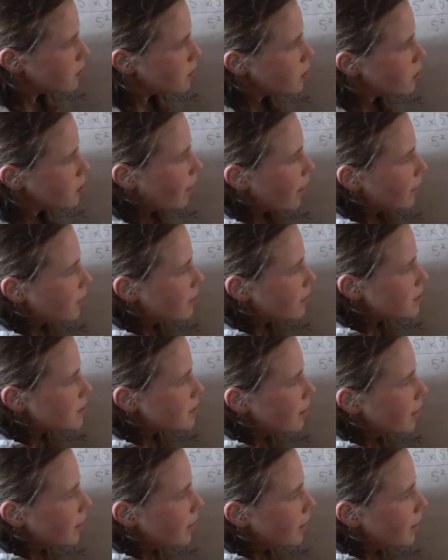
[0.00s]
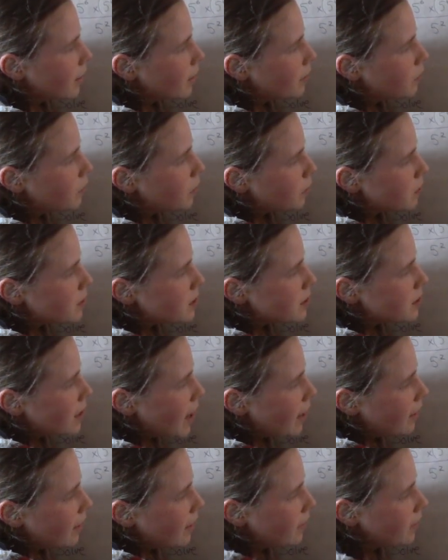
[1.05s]
2x equals
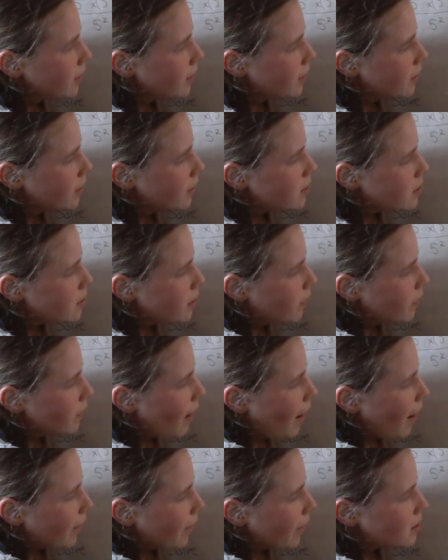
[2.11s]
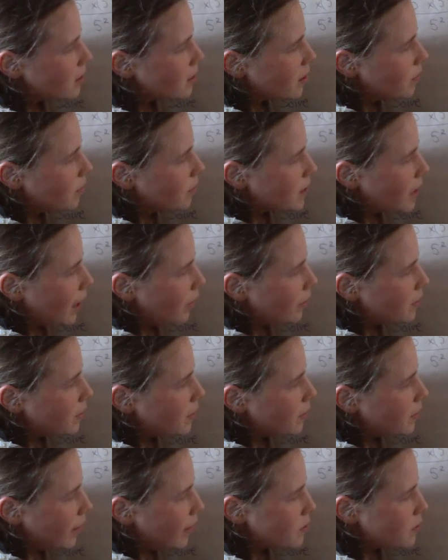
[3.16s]
10, so x comes out
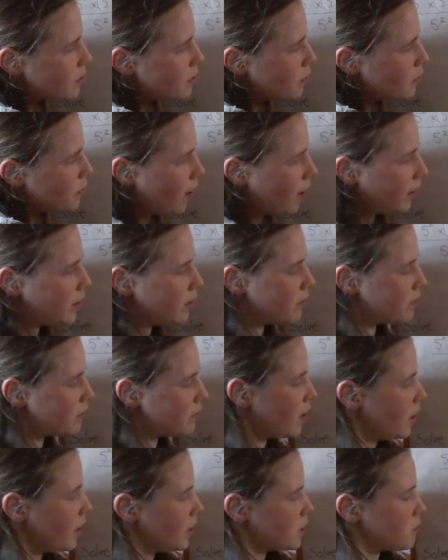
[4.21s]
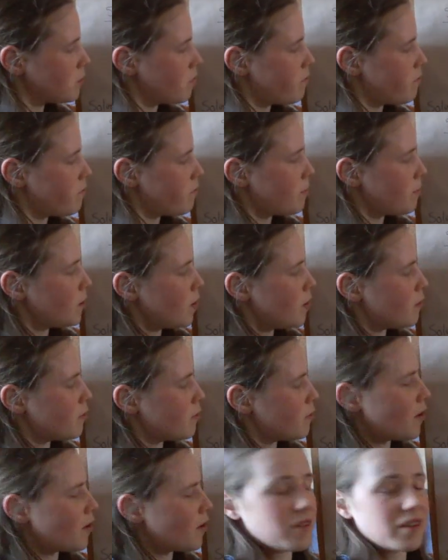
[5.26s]
as 5. So if I put a
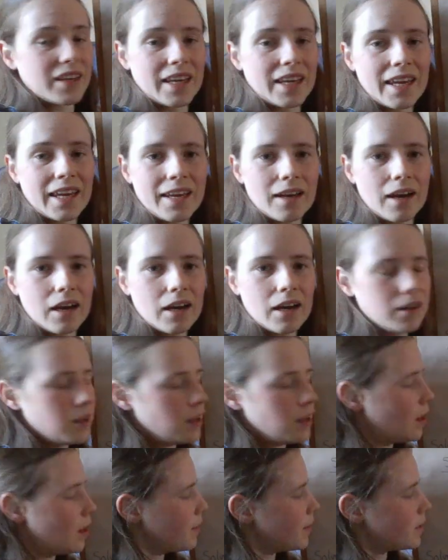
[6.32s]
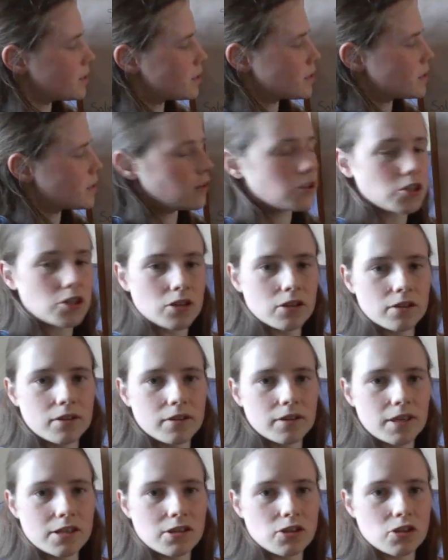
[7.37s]
5 in here, this solution,
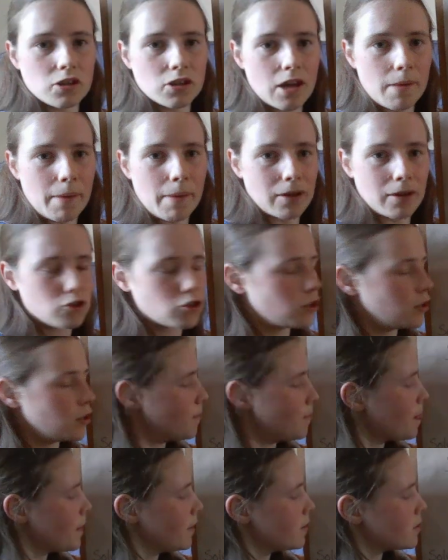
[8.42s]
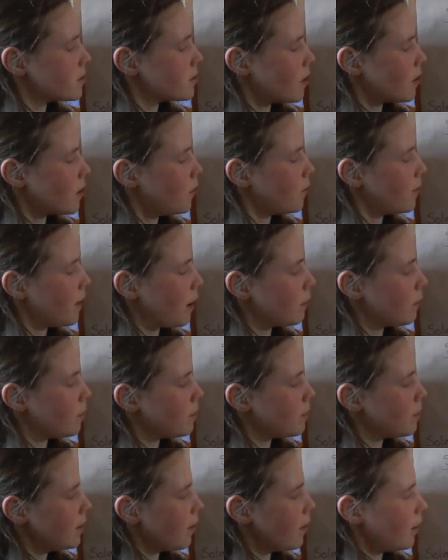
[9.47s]
this should come out true. So that would
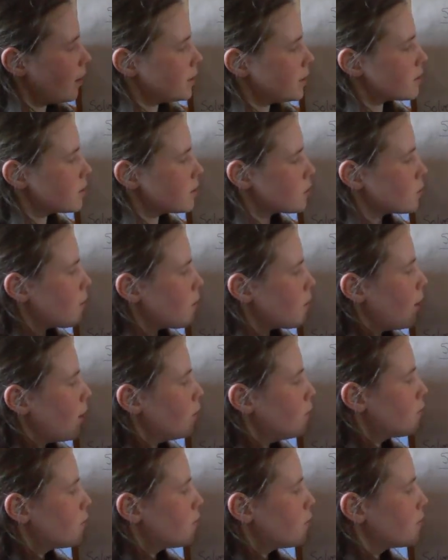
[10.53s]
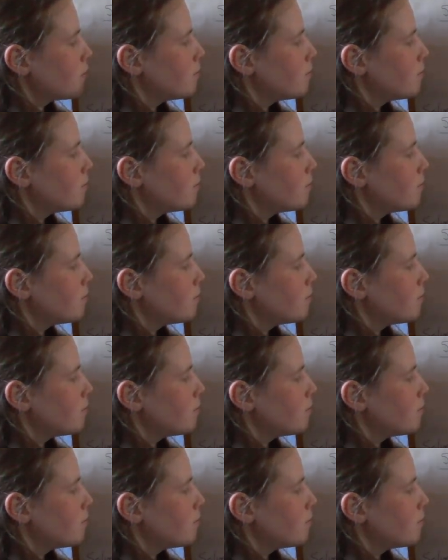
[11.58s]
be 9 to the 12,